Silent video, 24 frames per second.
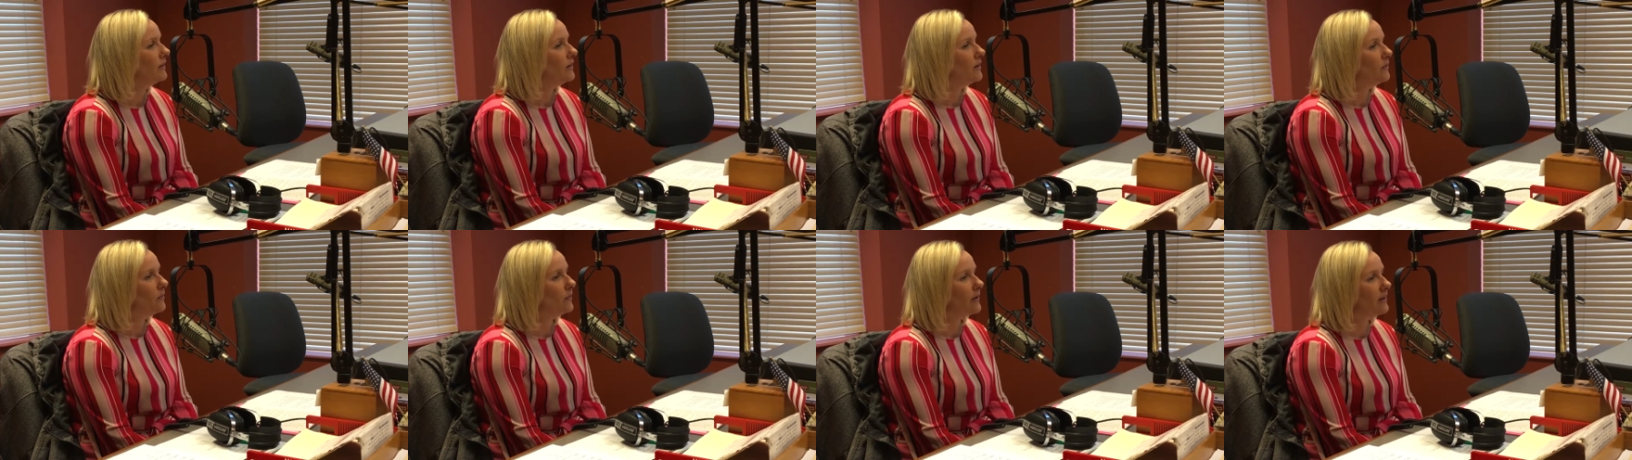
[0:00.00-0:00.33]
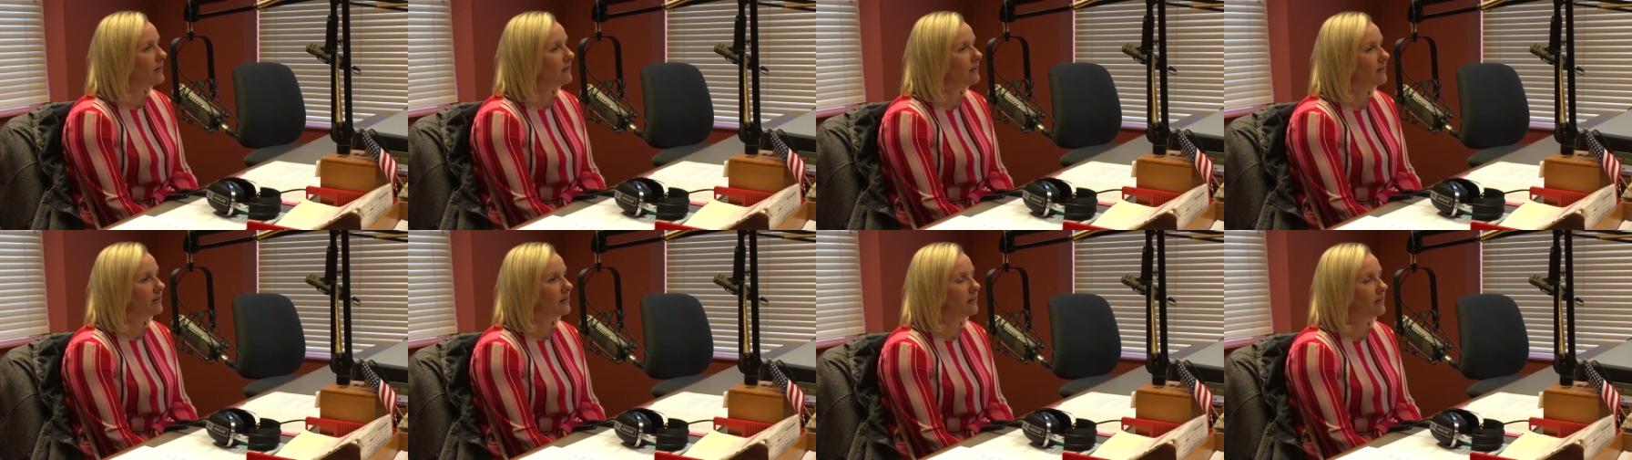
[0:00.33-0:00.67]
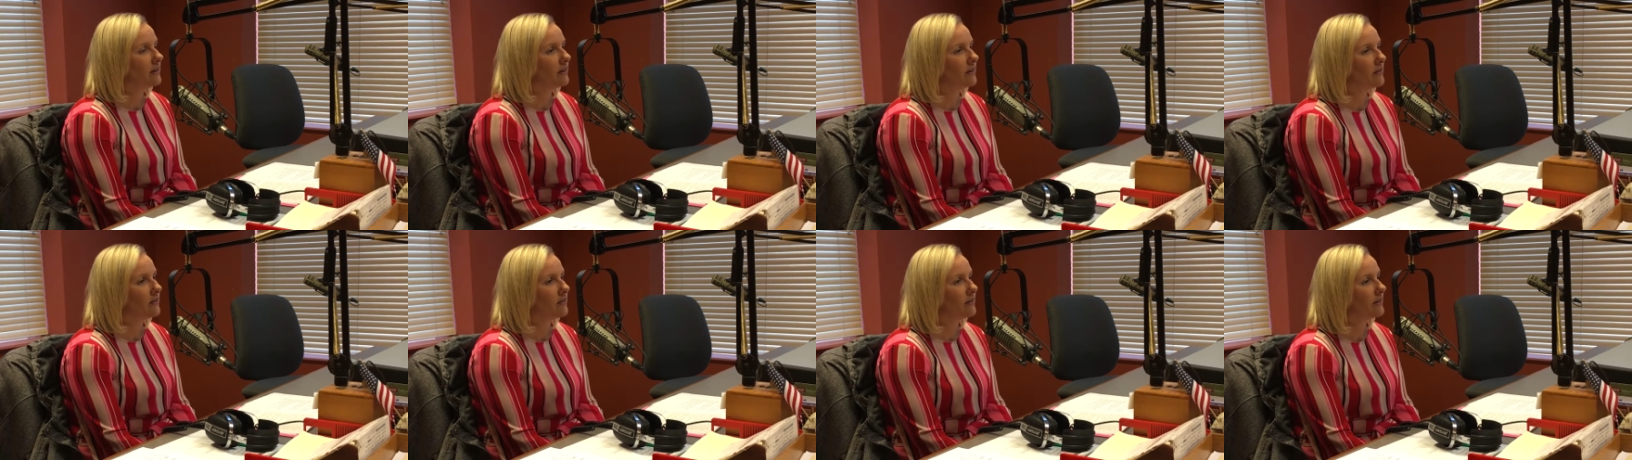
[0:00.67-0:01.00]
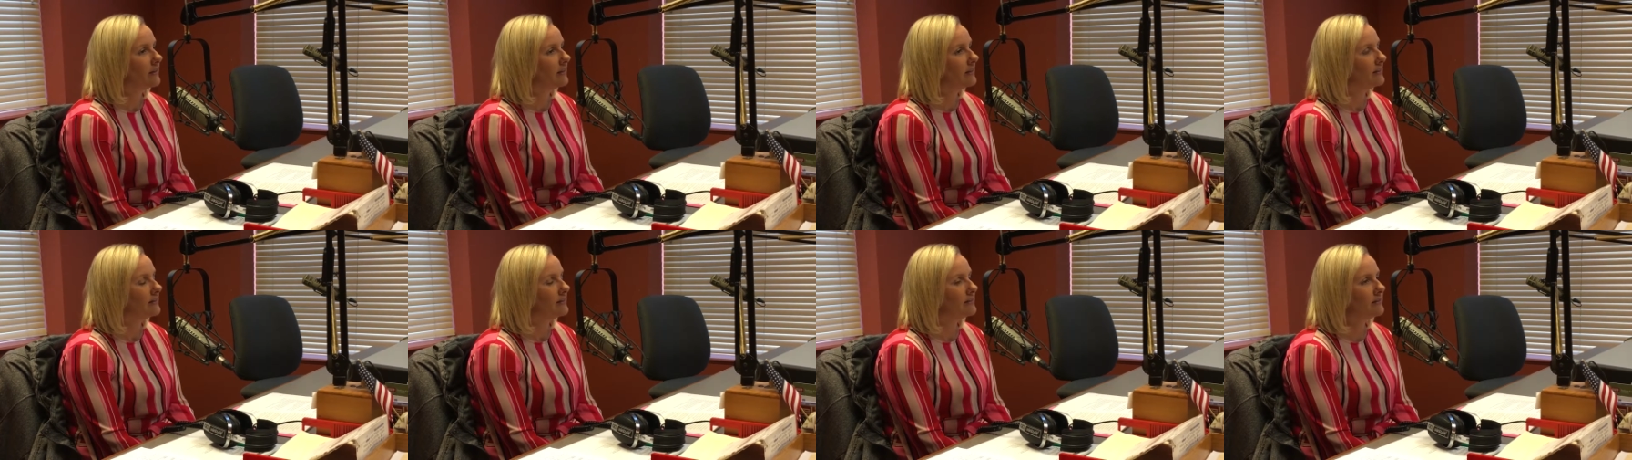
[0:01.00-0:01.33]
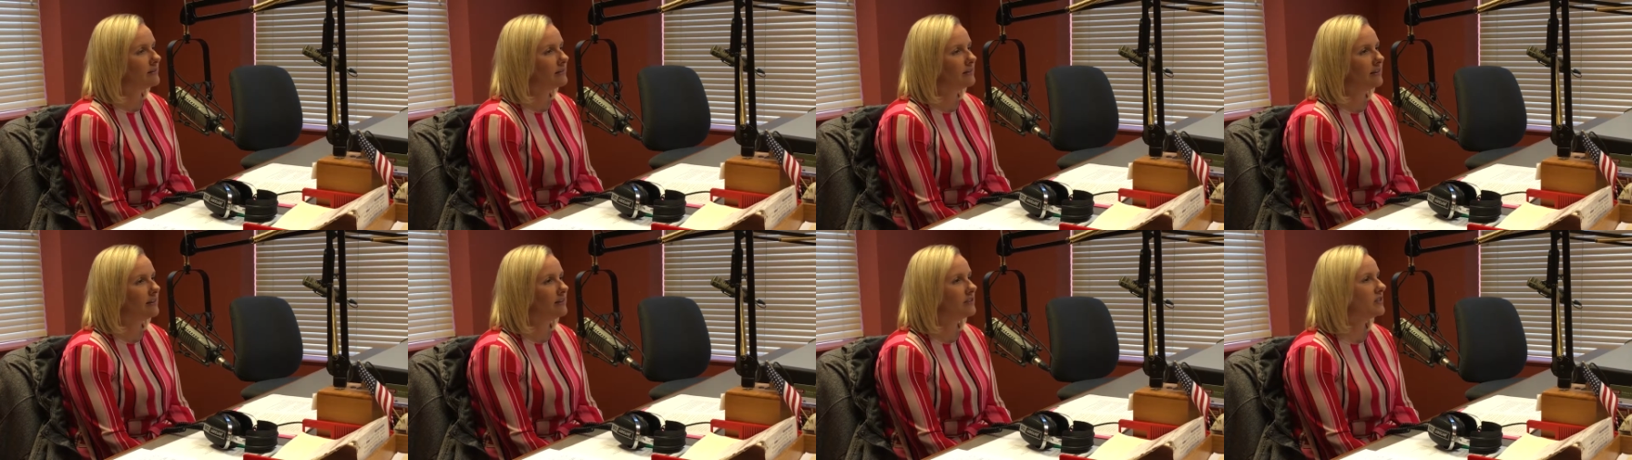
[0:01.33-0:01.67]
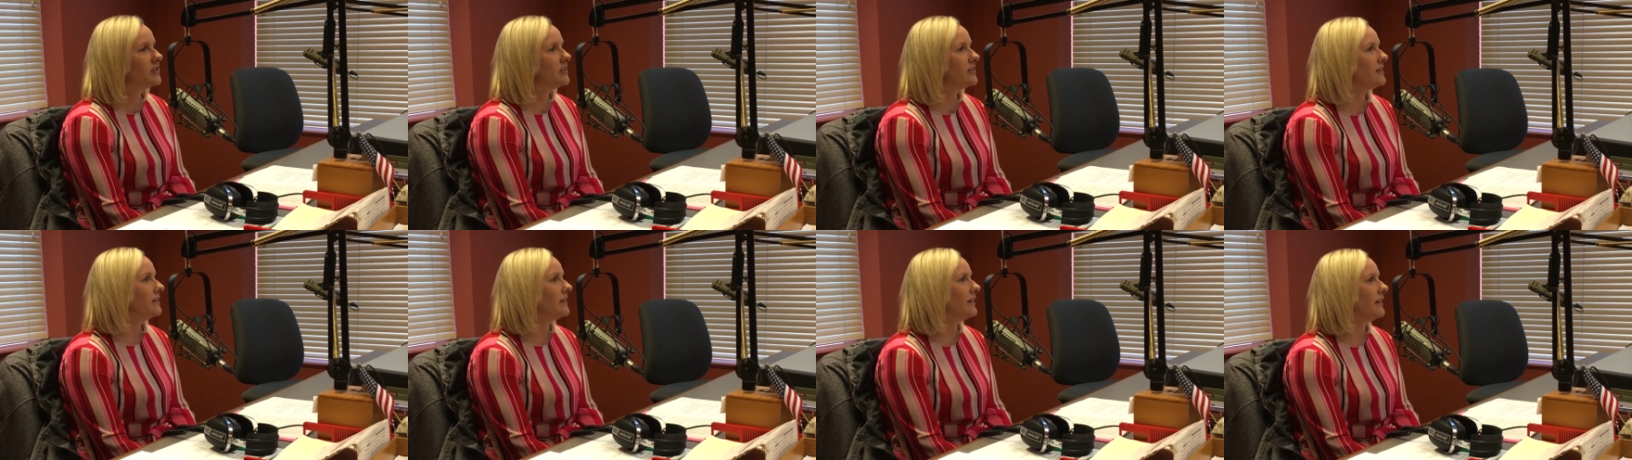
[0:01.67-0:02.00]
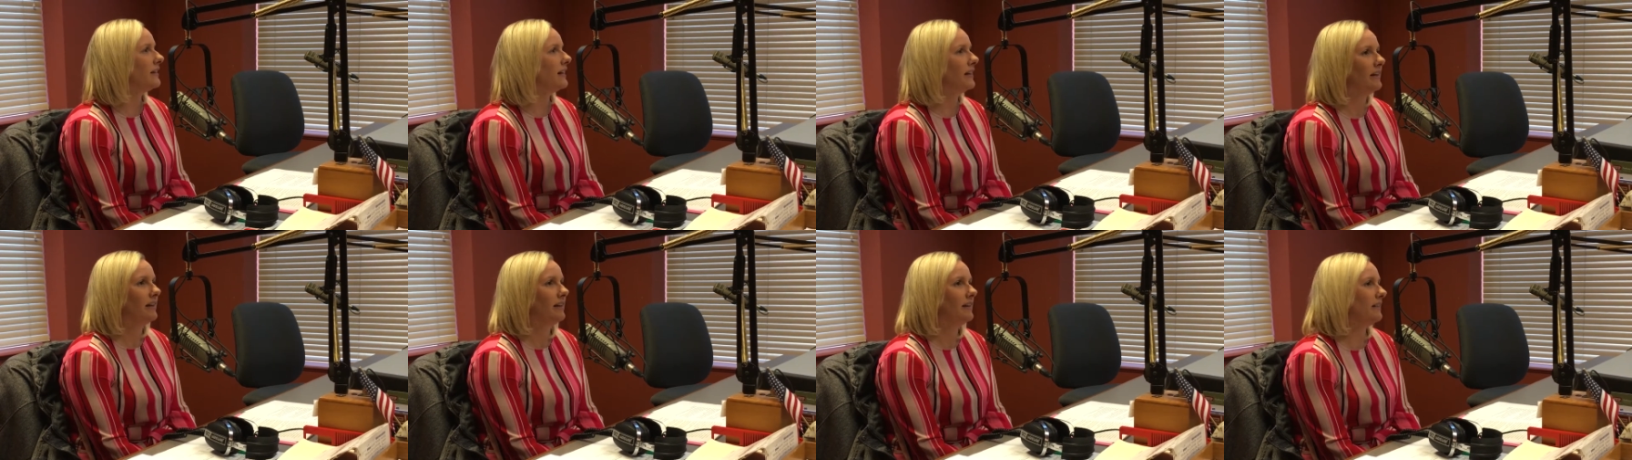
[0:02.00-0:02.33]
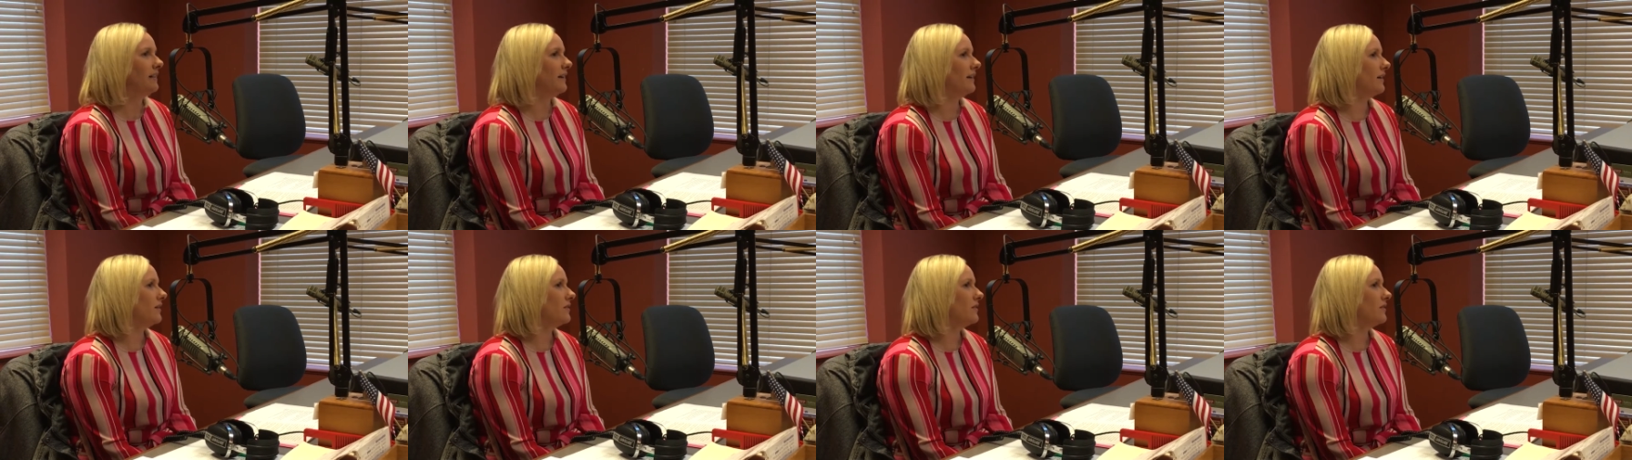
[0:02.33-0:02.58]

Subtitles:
Well, it's just like anything